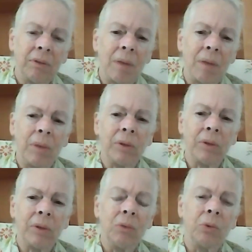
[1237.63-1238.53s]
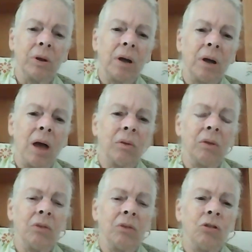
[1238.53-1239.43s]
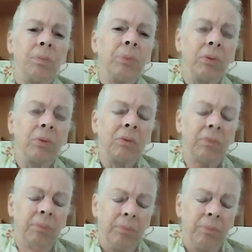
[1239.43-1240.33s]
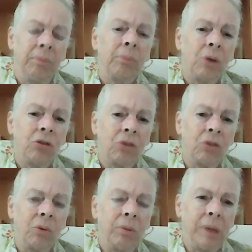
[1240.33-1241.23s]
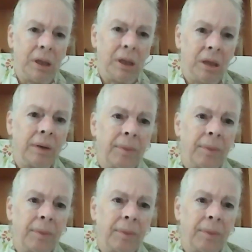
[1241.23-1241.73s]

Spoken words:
somehow it didn't work out, and she put pressure on me.